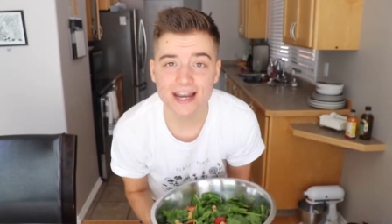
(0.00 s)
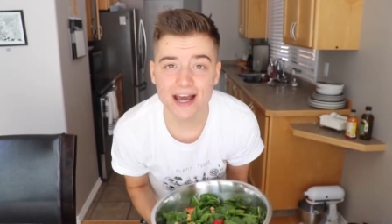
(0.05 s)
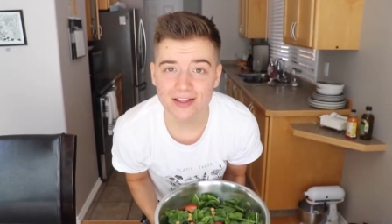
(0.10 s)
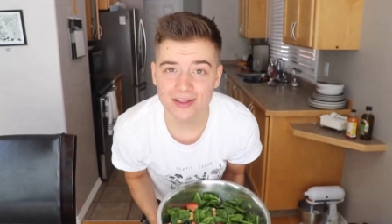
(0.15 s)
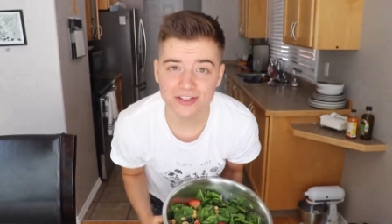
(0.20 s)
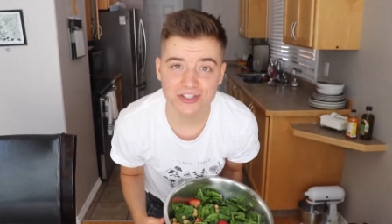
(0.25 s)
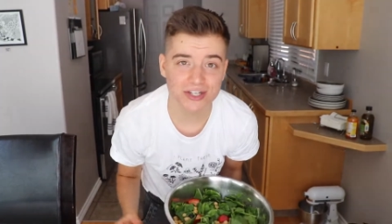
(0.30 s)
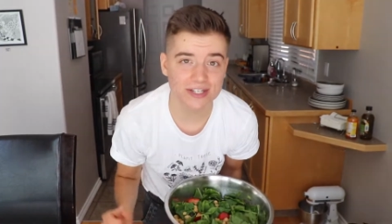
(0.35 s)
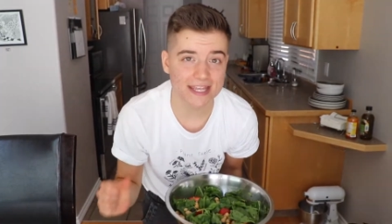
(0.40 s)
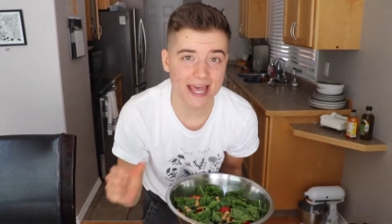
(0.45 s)
Now
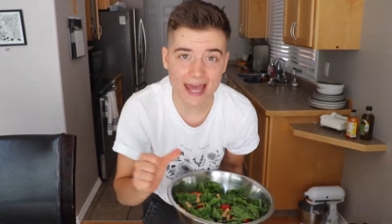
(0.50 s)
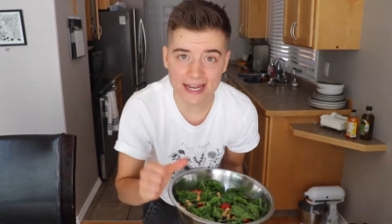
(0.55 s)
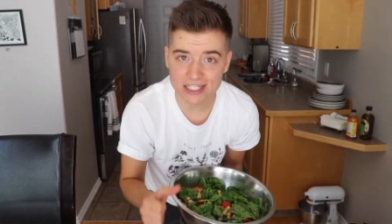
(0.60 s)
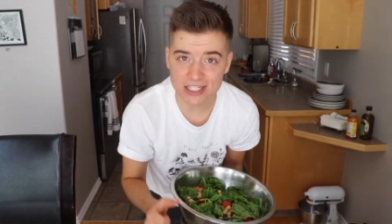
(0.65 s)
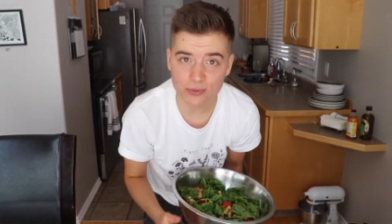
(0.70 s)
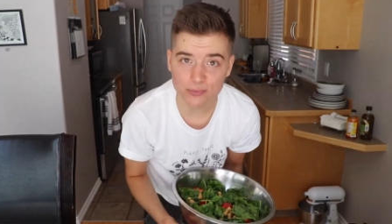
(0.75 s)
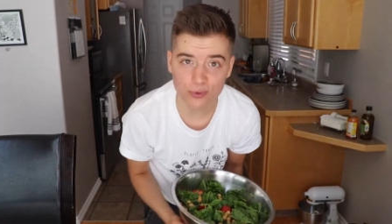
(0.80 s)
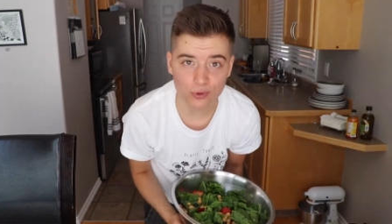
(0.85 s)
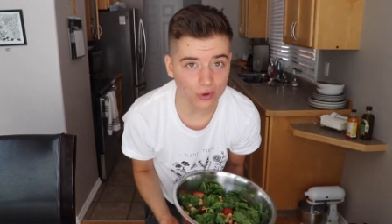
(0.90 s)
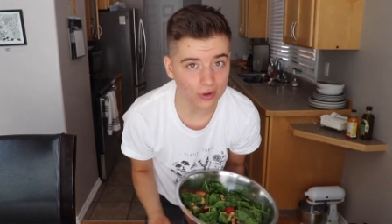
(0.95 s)
let's just head
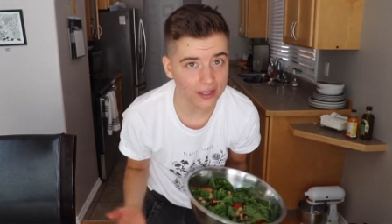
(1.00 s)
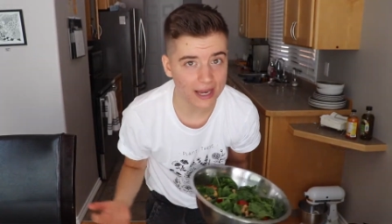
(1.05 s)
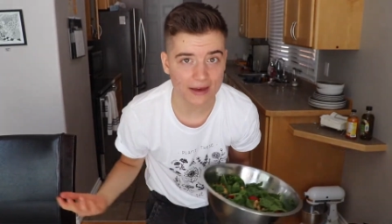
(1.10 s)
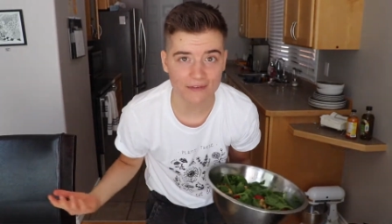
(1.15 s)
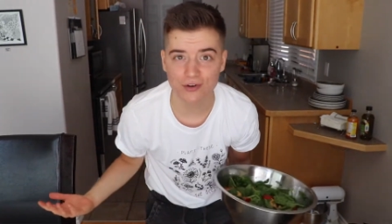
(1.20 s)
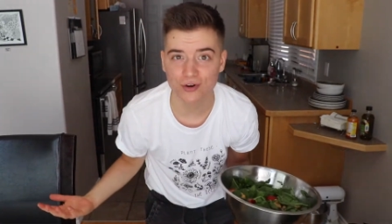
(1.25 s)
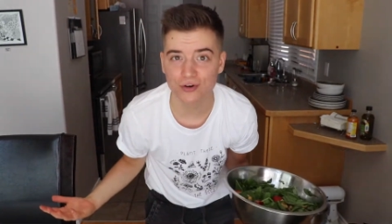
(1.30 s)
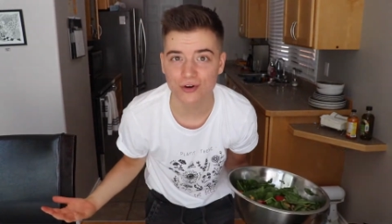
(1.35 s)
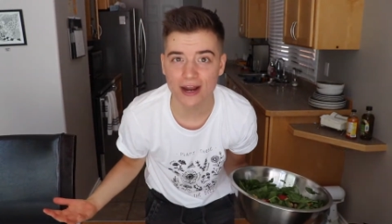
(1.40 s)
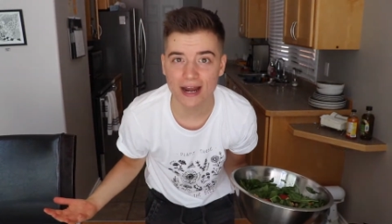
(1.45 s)
to the pool and have
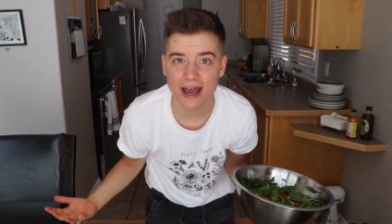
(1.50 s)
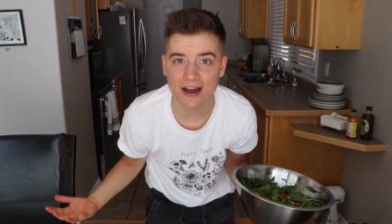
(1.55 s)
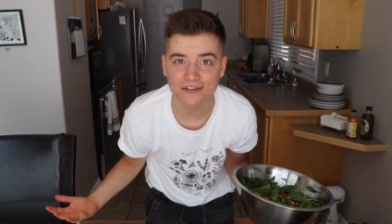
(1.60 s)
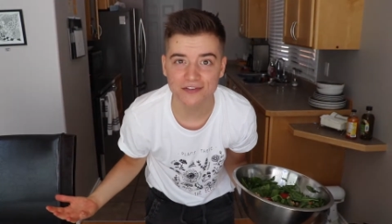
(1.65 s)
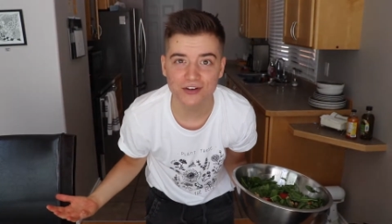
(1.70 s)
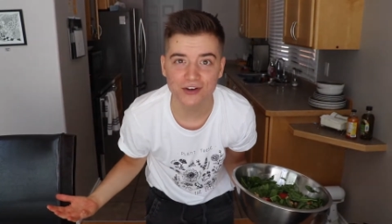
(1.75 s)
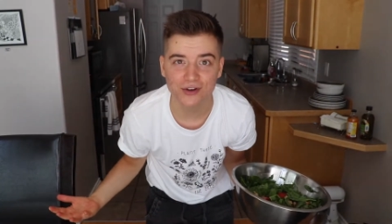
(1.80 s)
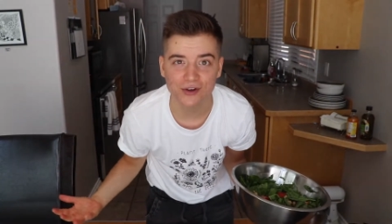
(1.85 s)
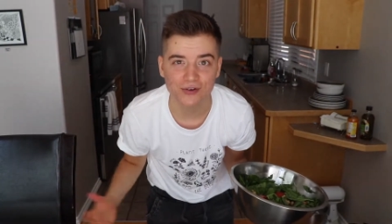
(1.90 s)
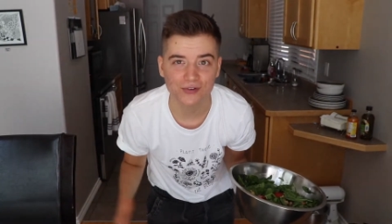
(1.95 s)
a great
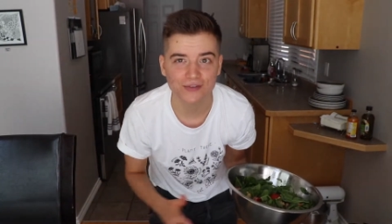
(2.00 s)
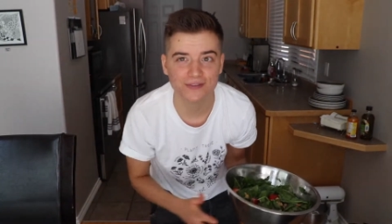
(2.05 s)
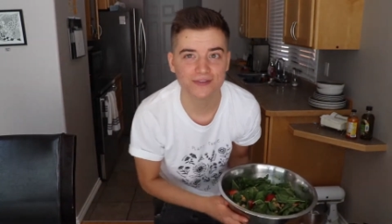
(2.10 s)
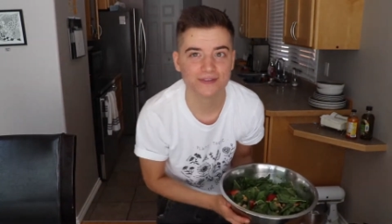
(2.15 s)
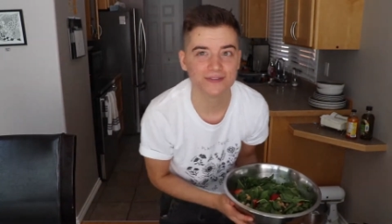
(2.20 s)
afternoon.